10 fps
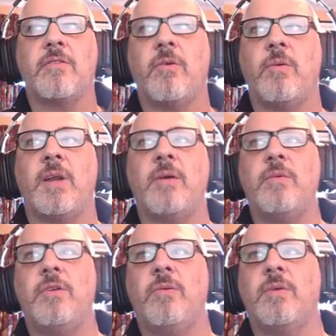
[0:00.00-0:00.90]
So what I
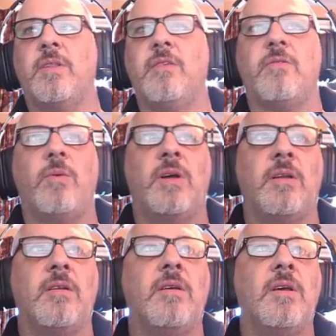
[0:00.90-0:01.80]
would do with this
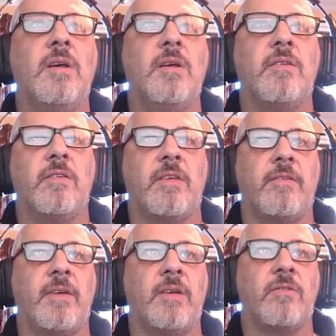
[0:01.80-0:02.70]
one, since I
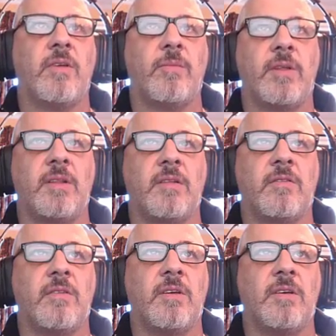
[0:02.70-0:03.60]
found something
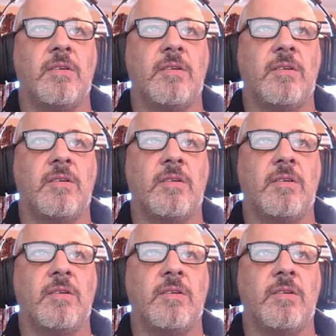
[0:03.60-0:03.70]
that's